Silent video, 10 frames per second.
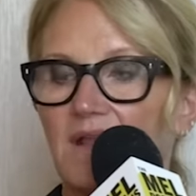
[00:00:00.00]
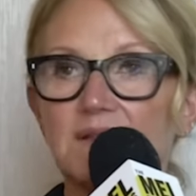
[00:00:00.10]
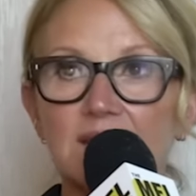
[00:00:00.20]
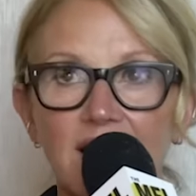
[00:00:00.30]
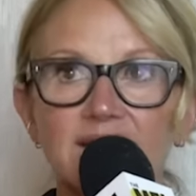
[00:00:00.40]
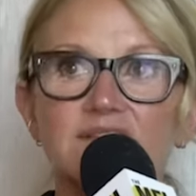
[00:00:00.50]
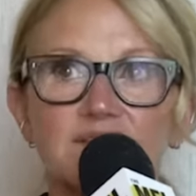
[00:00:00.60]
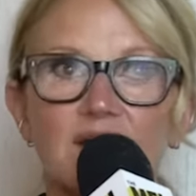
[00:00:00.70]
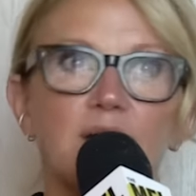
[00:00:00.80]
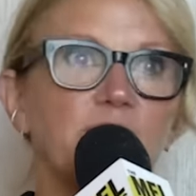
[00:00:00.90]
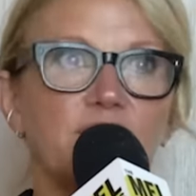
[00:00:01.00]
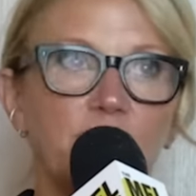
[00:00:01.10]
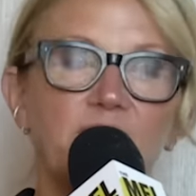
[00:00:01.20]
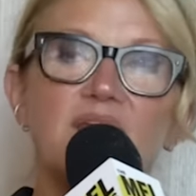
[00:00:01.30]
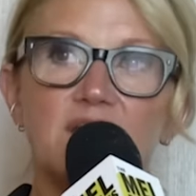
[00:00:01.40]
lights up
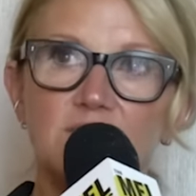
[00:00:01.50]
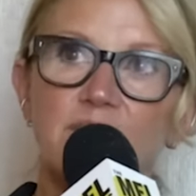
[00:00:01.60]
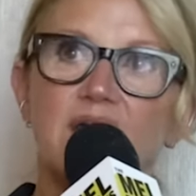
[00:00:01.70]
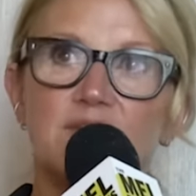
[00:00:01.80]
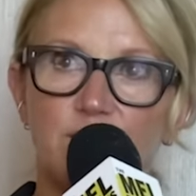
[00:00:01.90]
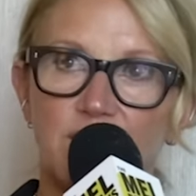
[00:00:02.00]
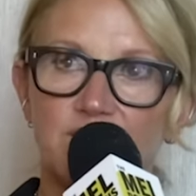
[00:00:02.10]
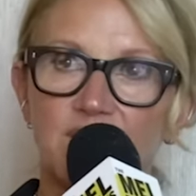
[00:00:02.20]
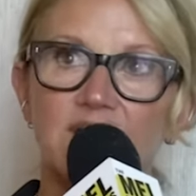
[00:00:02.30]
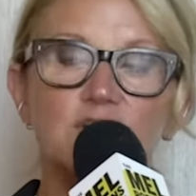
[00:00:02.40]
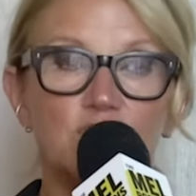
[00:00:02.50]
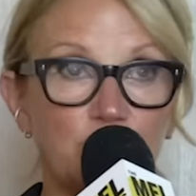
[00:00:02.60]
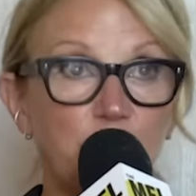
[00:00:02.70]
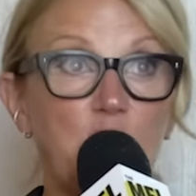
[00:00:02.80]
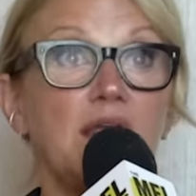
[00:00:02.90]
the pain pathways in
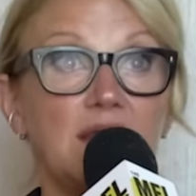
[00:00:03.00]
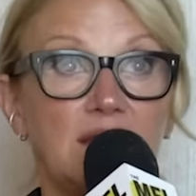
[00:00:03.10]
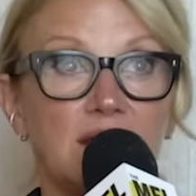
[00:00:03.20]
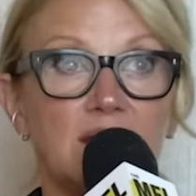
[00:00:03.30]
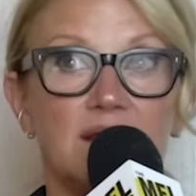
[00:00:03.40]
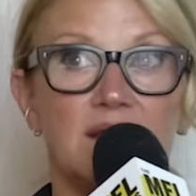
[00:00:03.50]
your brain.